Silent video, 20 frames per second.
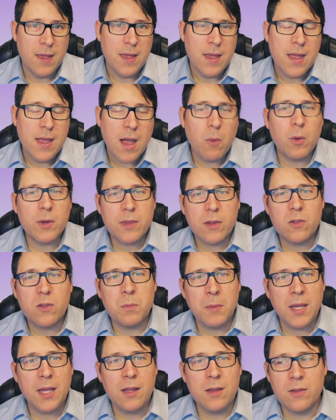And what this
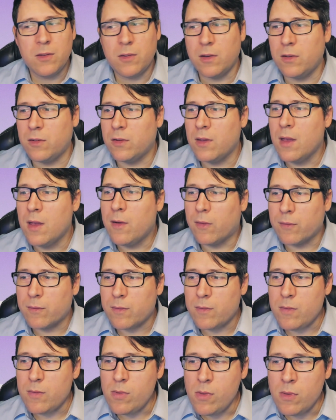means is
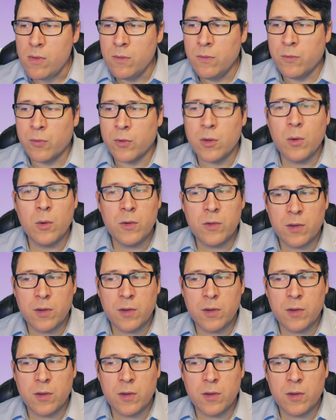for those that are